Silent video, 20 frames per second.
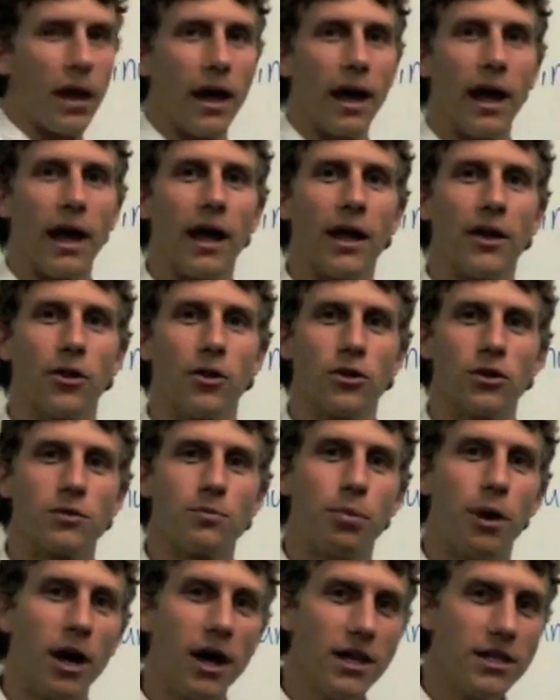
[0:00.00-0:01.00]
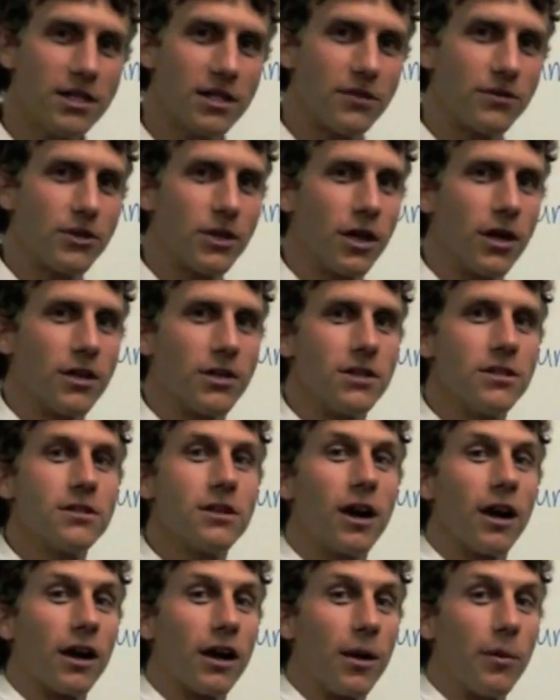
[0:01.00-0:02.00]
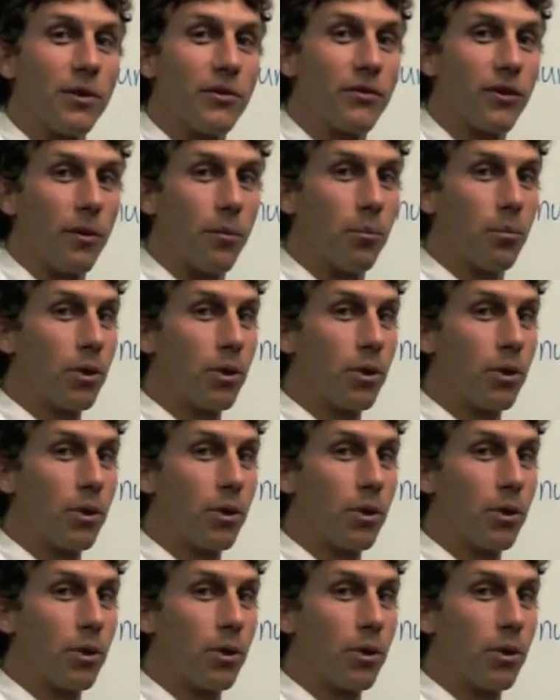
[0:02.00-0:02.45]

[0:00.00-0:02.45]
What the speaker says: And those positive charges are coming from